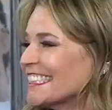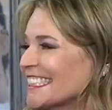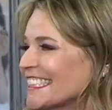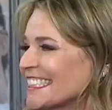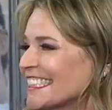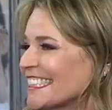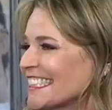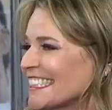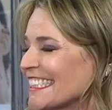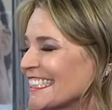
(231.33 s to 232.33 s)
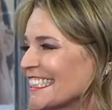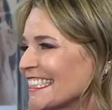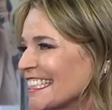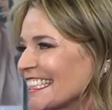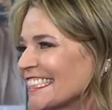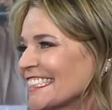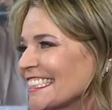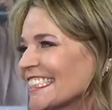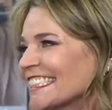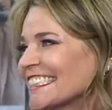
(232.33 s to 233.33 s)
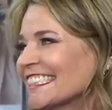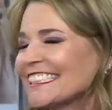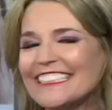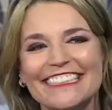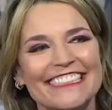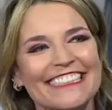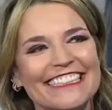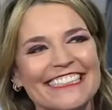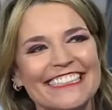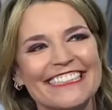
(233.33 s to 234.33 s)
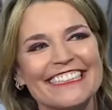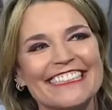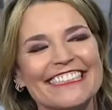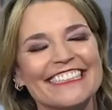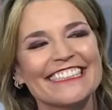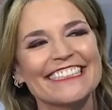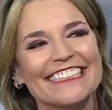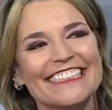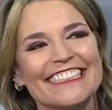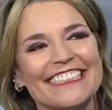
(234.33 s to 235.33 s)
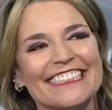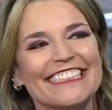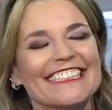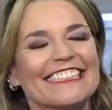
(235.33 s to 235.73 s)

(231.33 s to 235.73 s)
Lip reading: (not speaking)